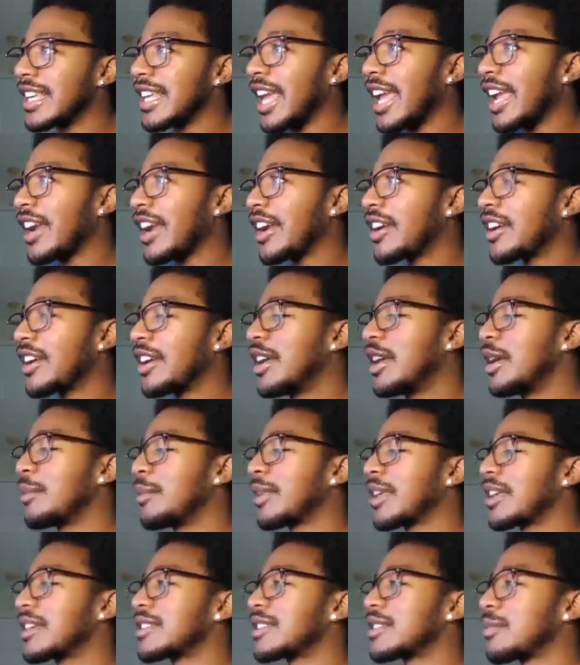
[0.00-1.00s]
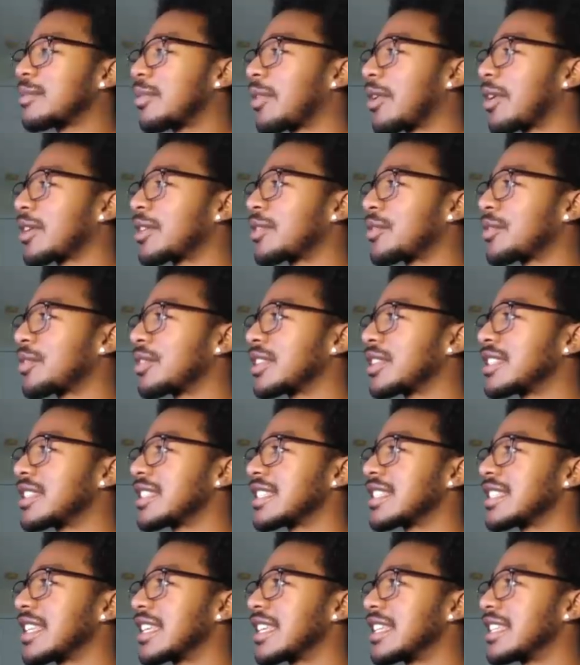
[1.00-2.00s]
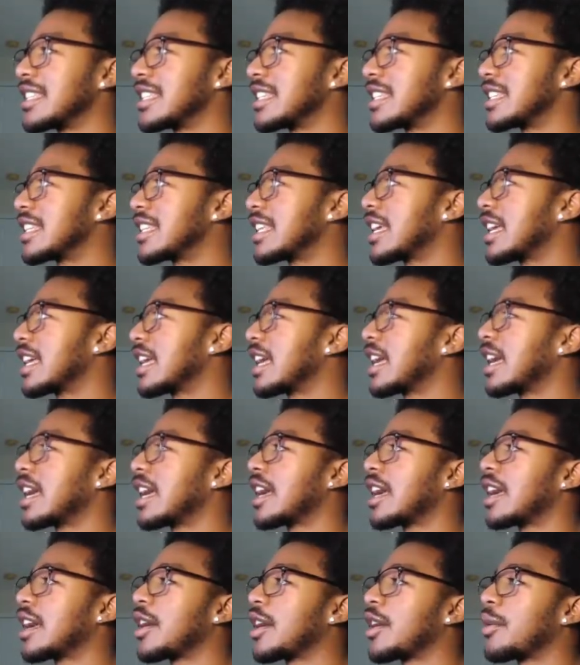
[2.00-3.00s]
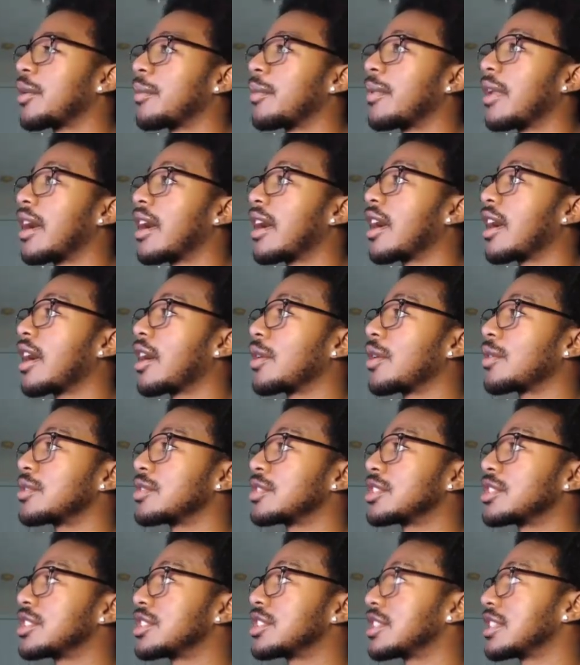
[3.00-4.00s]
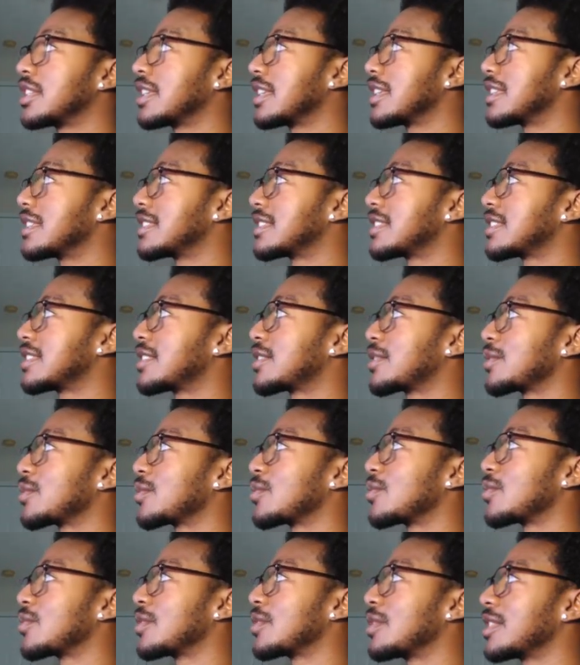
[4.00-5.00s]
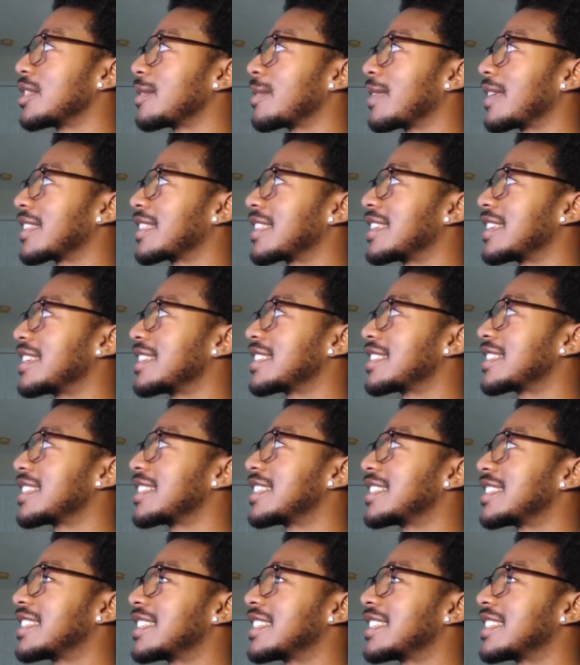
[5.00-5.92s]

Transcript: care. Because the party really just ended. She is thrilled about this.